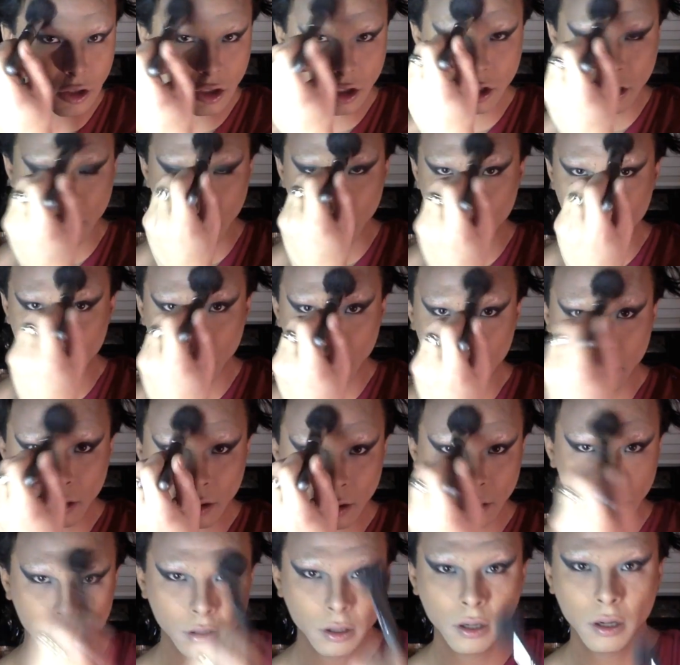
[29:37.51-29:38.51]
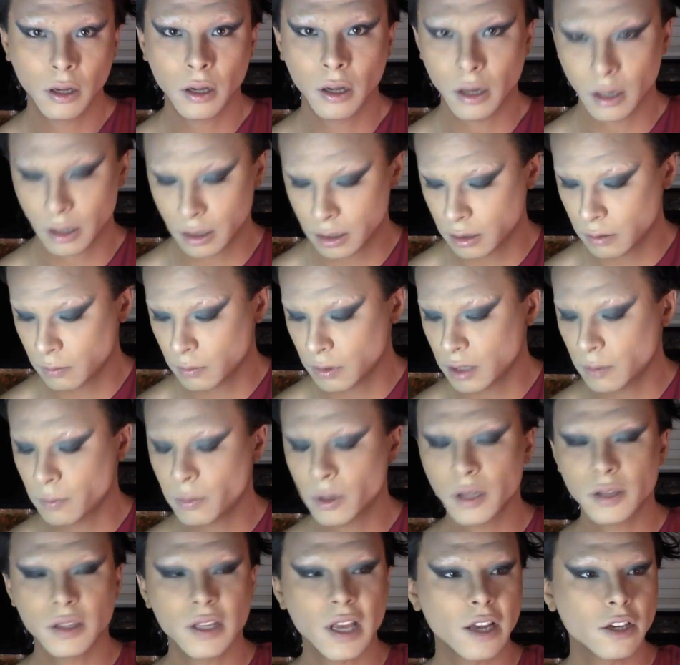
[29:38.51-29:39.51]
shimmer, and I'm gonna
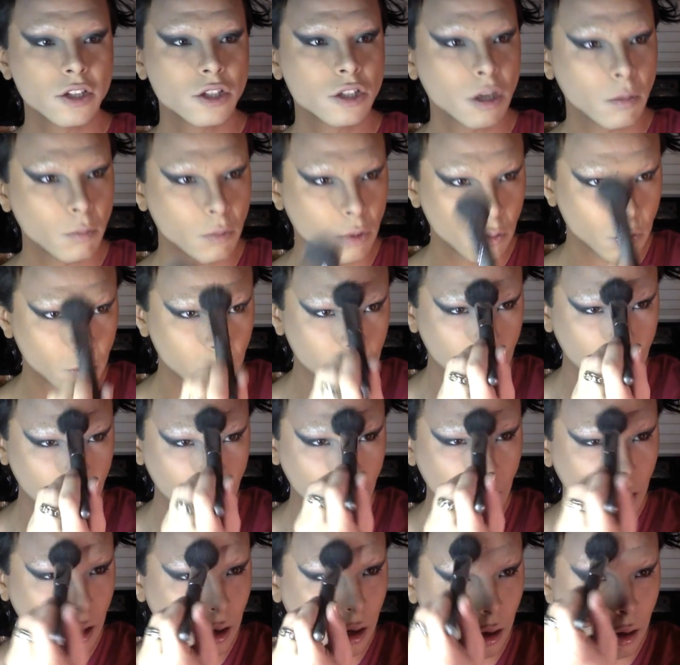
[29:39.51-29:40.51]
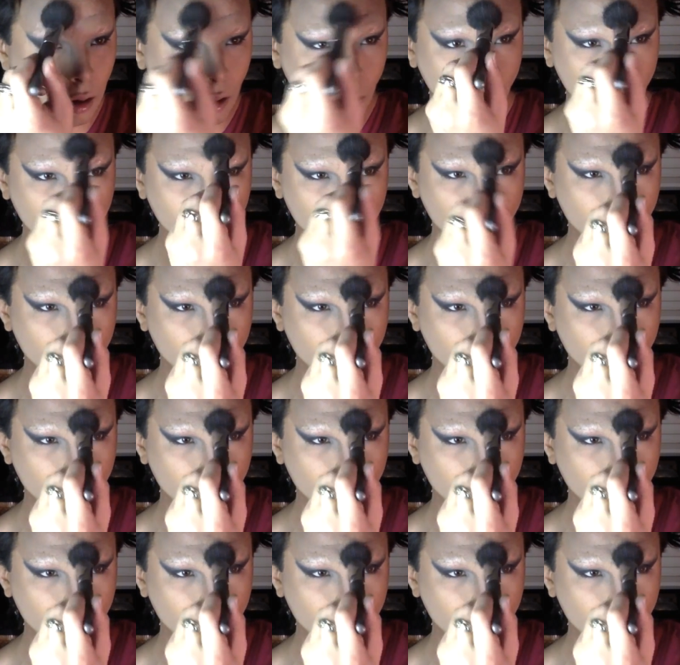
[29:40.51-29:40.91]
put that shimmer right all